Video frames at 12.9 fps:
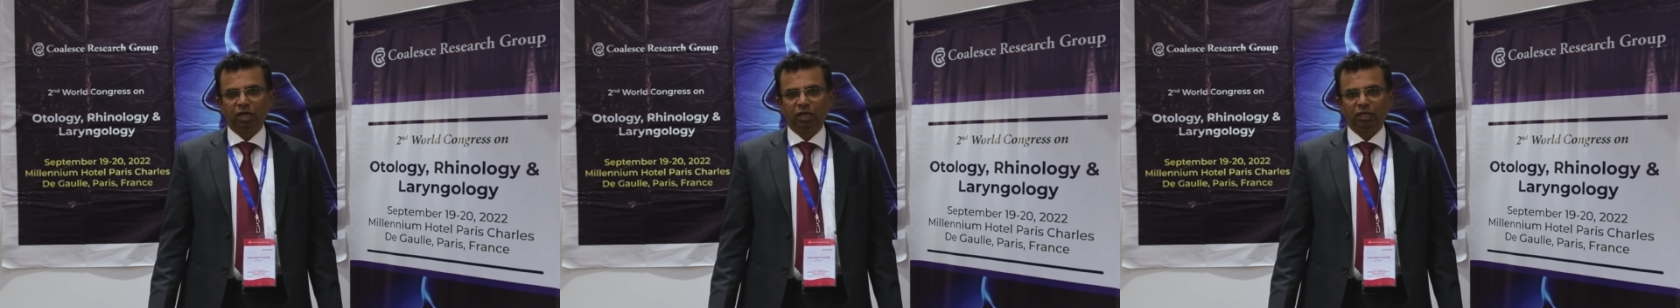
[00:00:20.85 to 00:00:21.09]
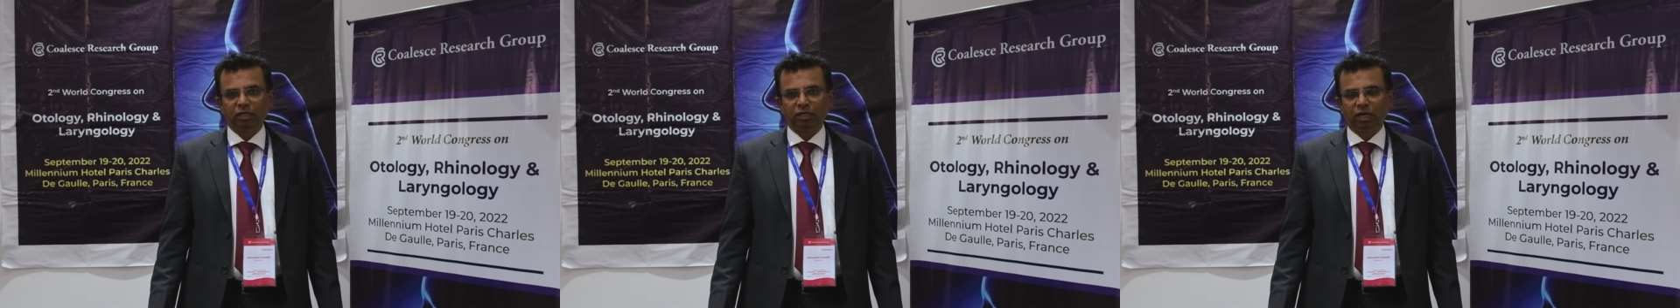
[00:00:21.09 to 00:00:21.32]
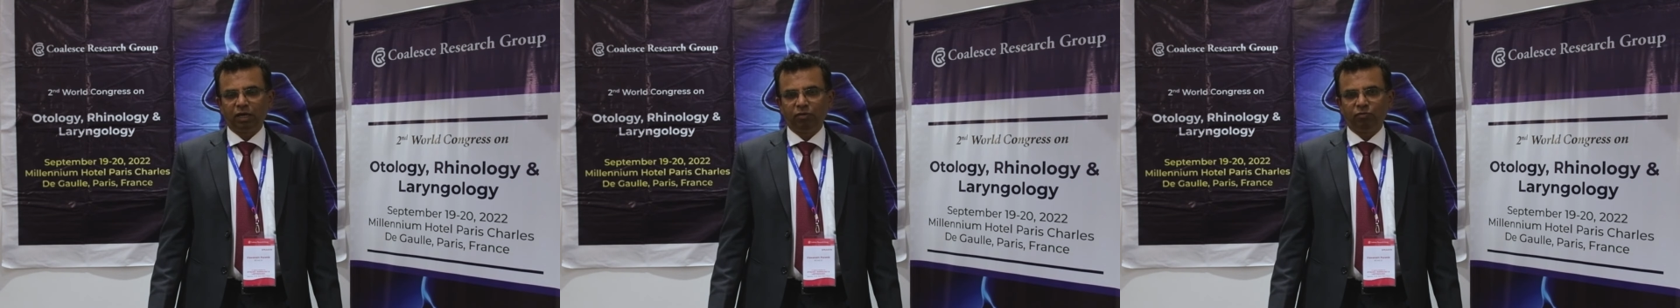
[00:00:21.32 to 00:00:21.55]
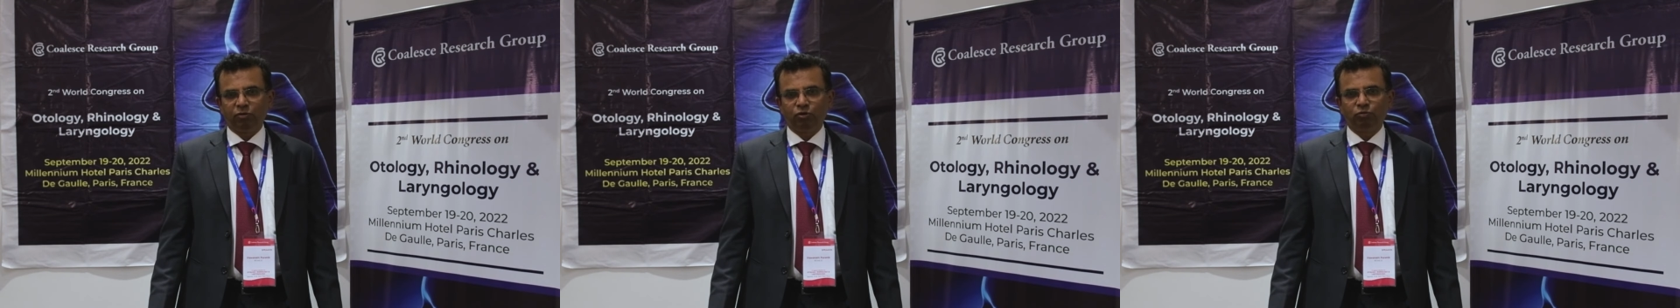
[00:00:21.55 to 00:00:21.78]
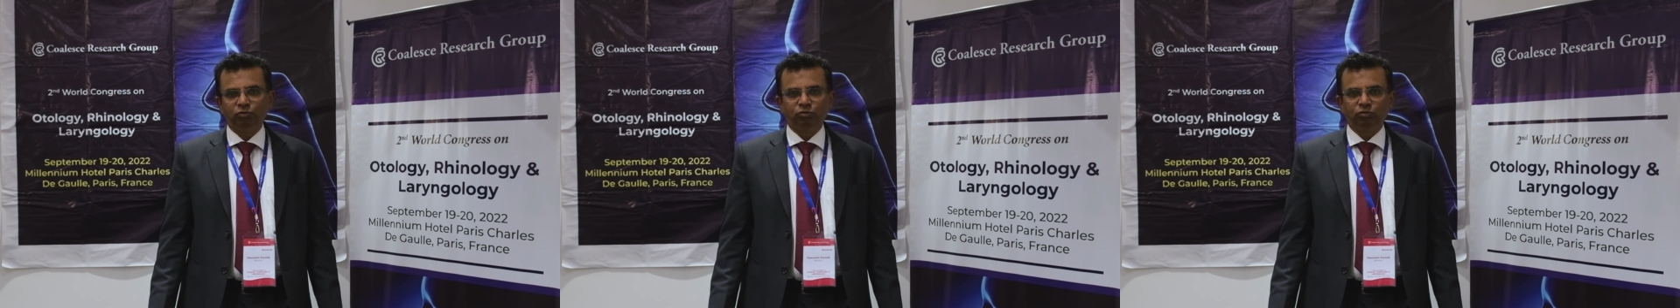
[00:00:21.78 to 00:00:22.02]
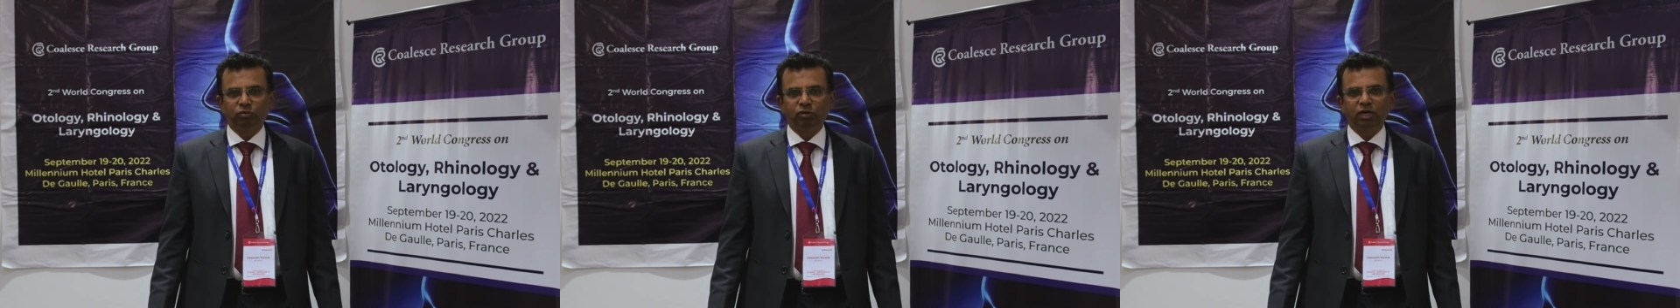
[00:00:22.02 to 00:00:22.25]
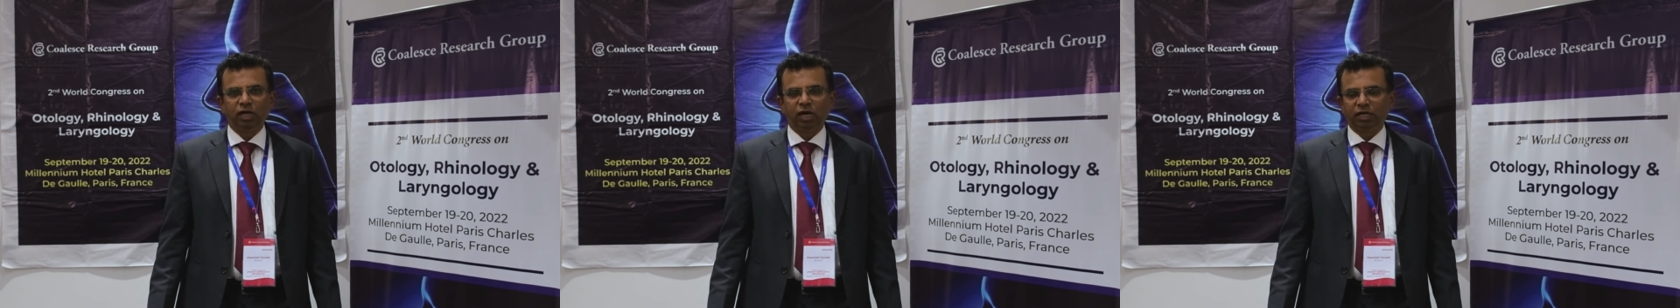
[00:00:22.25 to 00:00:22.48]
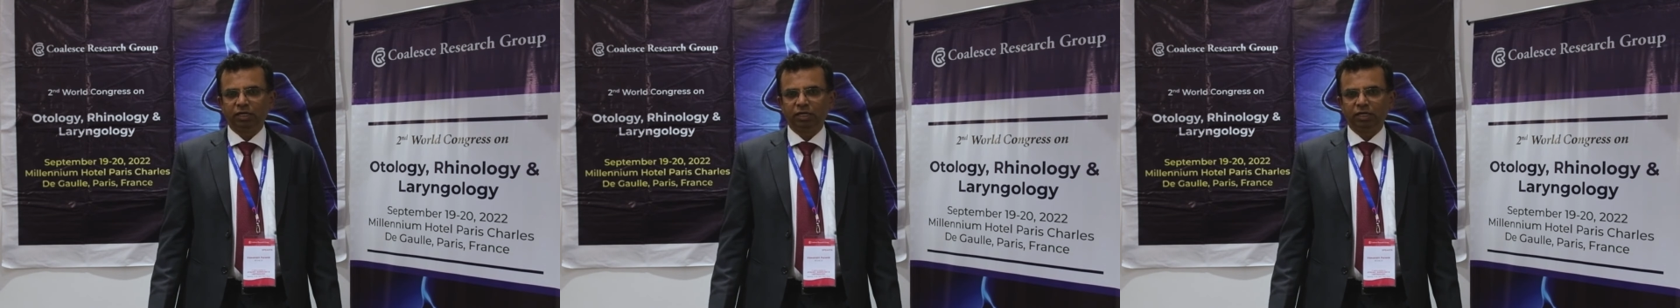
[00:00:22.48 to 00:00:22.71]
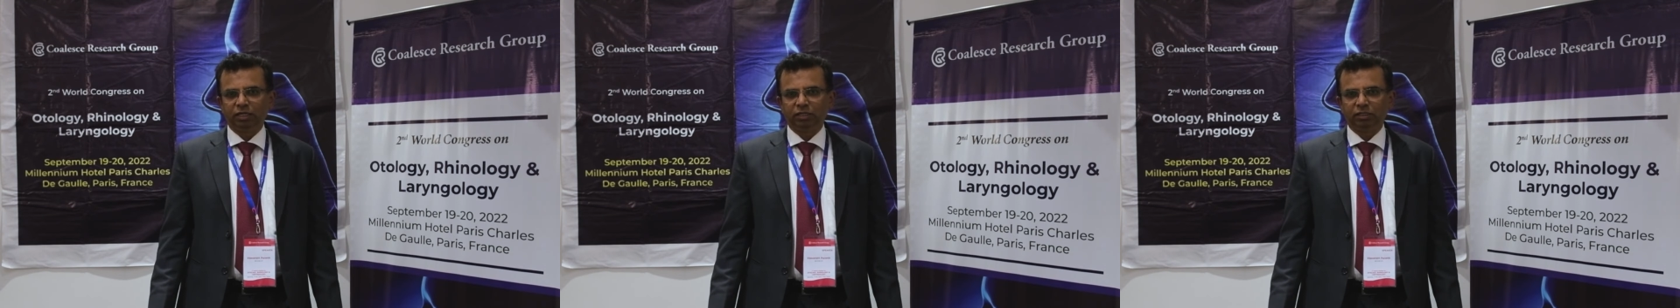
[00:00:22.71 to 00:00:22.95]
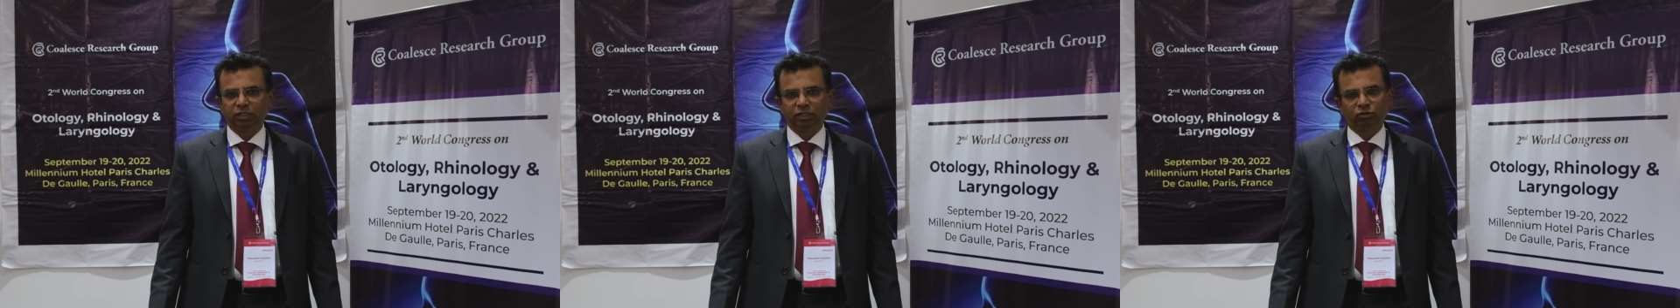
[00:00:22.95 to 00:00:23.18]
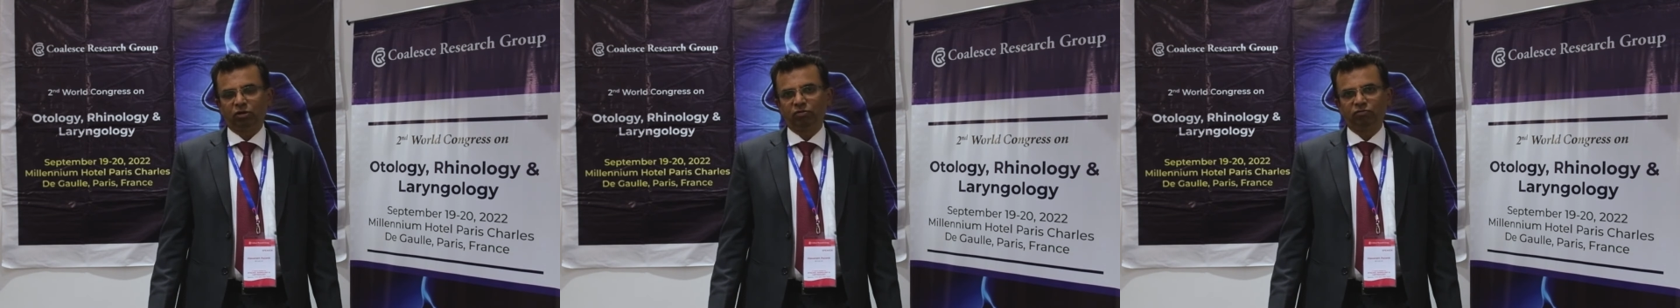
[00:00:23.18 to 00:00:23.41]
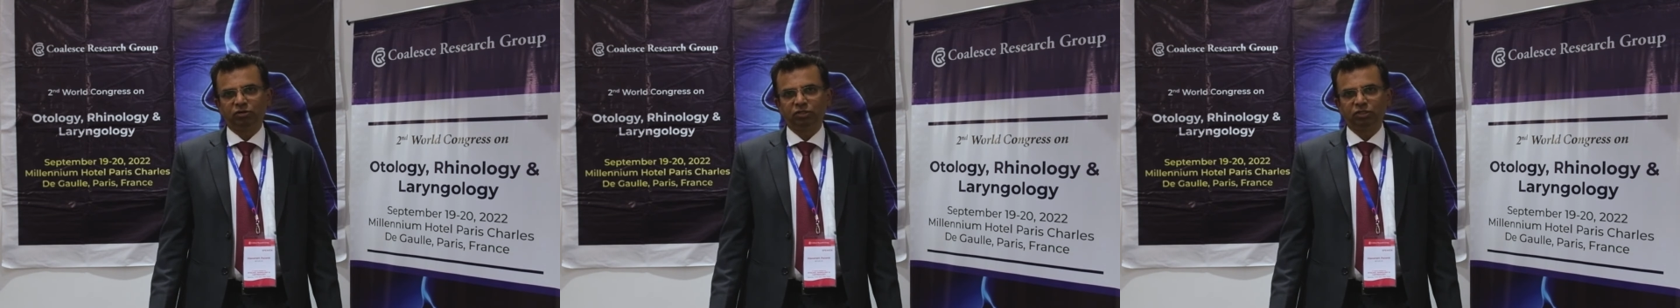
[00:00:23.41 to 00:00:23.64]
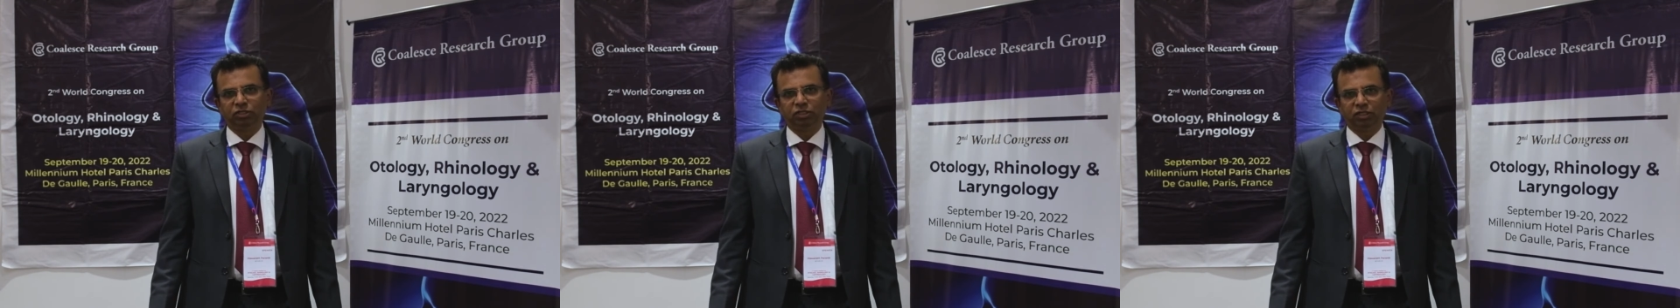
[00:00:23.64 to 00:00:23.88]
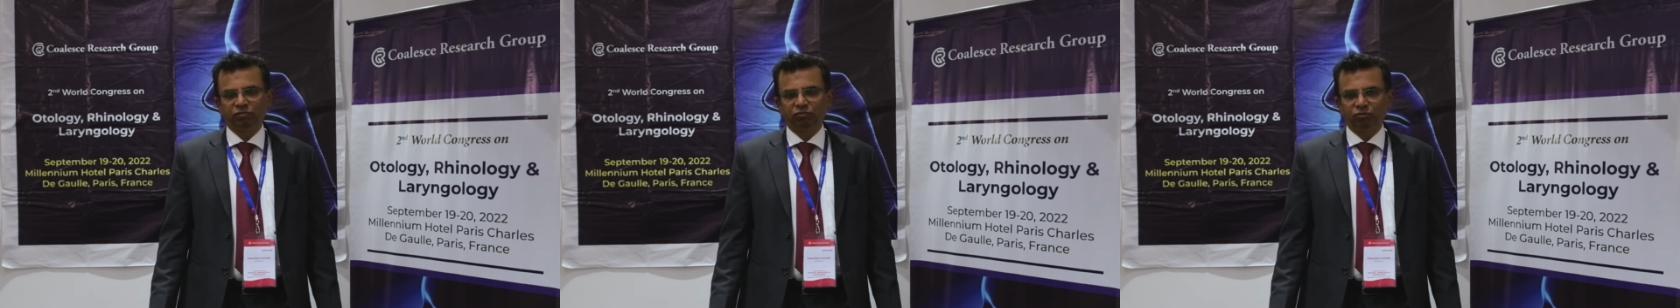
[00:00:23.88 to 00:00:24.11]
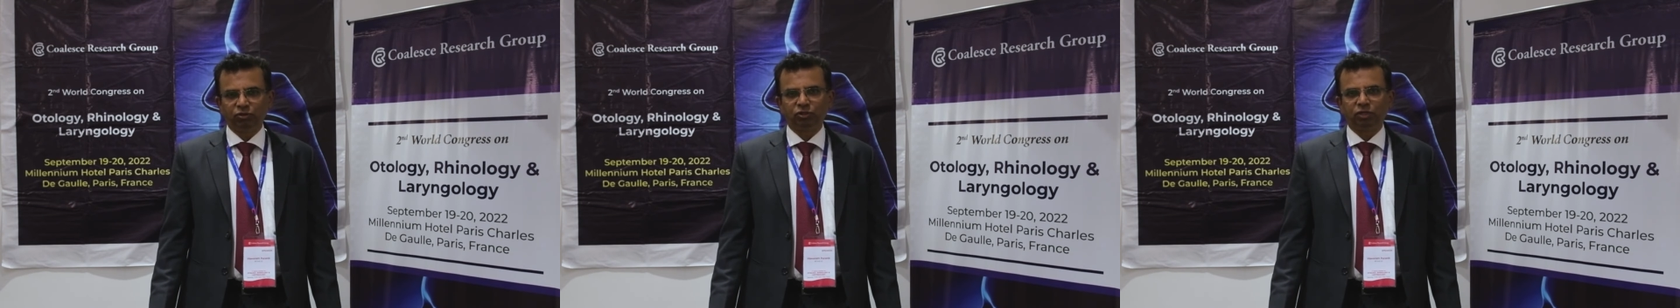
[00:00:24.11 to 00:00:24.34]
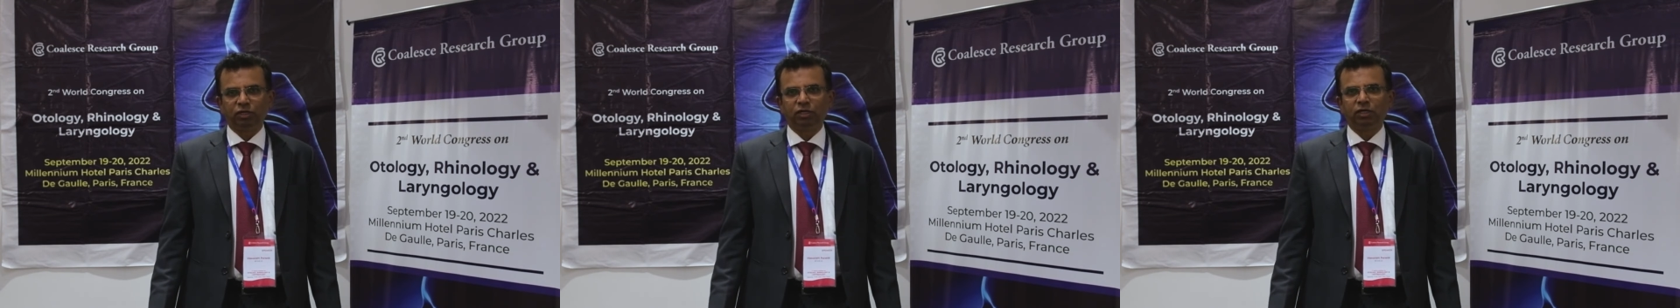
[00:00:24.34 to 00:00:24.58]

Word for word: and I hope to attend such conferences in the future.